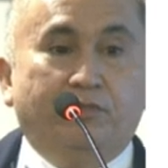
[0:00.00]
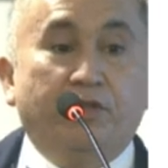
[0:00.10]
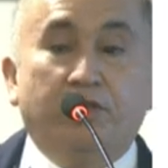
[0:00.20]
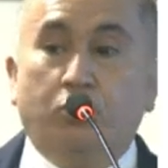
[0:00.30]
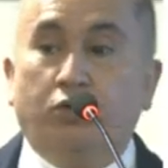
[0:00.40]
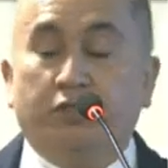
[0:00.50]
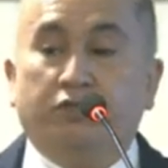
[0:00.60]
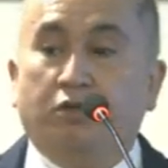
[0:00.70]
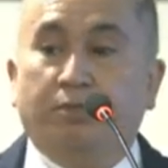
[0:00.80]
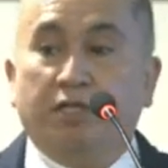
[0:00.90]
But the world is
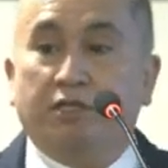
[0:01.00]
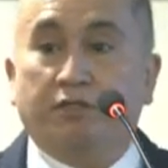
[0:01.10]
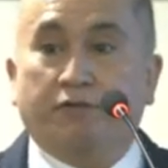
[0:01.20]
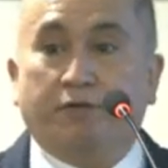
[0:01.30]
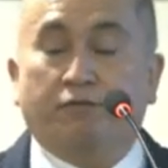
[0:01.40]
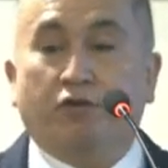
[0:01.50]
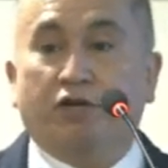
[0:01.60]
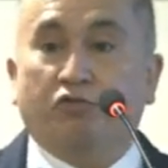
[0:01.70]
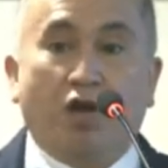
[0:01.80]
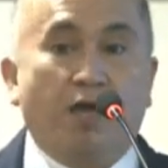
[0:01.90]
completely different for a
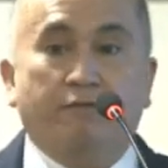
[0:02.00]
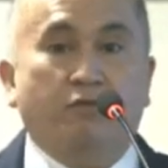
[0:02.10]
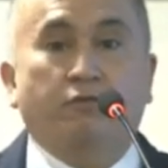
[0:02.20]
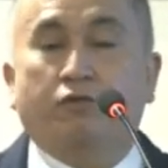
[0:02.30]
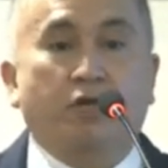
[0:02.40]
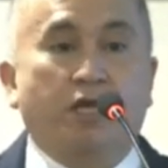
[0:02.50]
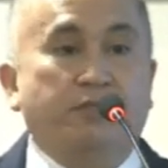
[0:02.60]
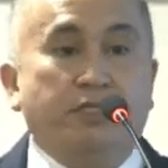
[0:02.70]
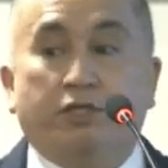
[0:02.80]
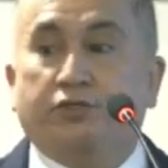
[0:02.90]
crab or for a
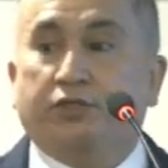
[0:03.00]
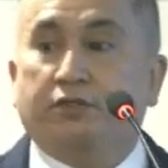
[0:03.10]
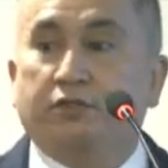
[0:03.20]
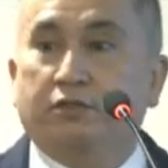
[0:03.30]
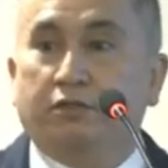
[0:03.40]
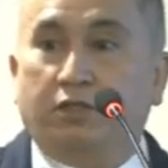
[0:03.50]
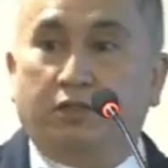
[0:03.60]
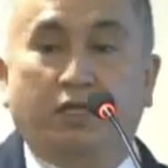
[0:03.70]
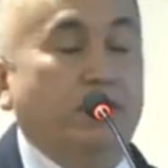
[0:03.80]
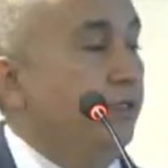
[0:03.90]
sea urchin
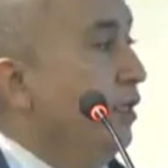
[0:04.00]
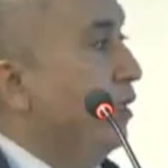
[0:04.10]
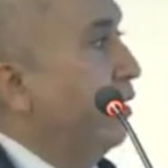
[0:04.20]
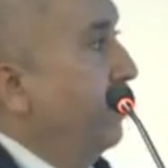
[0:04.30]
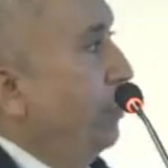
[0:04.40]
in the, in the,